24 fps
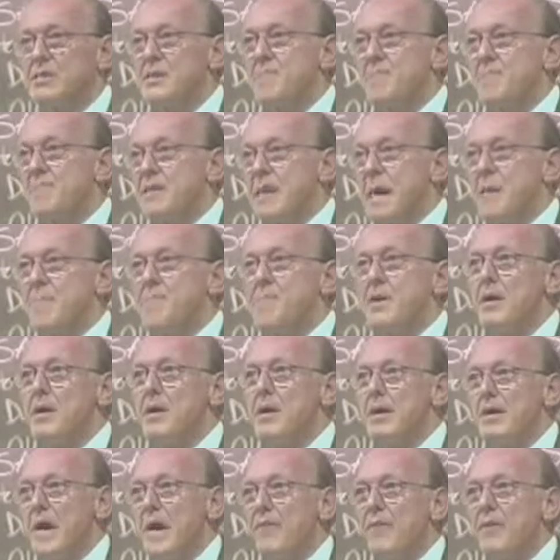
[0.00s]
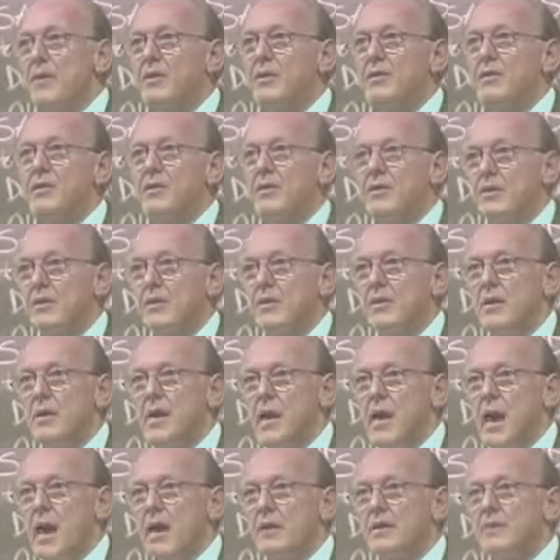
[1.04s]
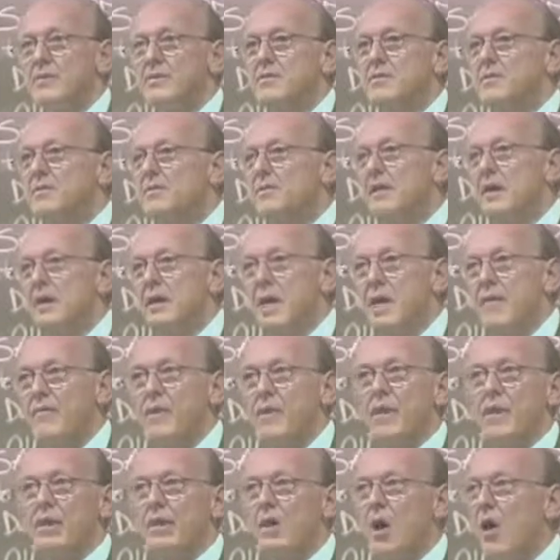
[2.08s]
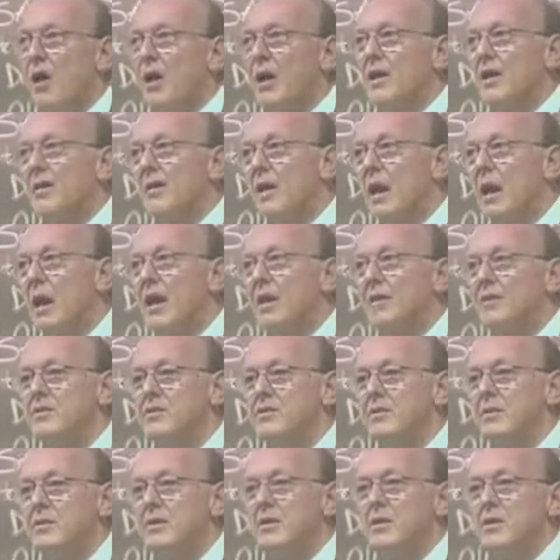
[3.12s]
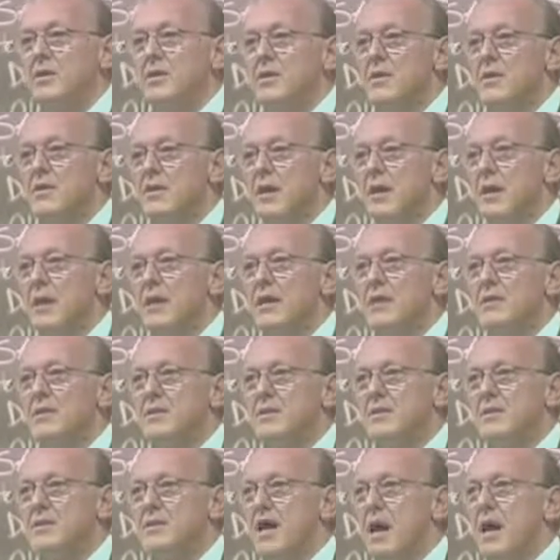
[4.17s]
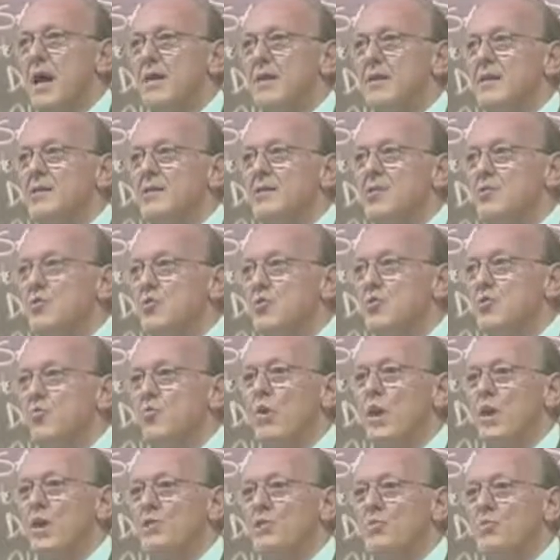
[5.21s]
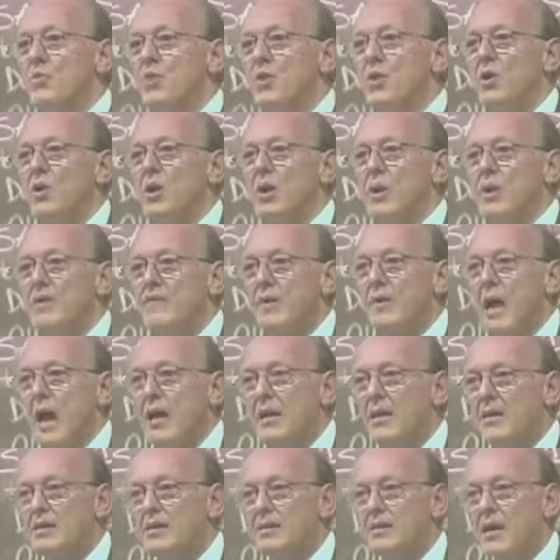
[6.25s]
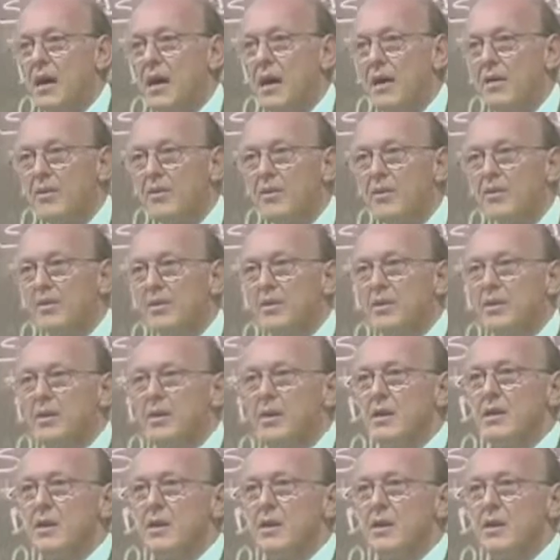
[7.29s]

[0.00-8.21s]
On September 11, at 11 o'clock at night, they had decided to wage war on Afghanistan,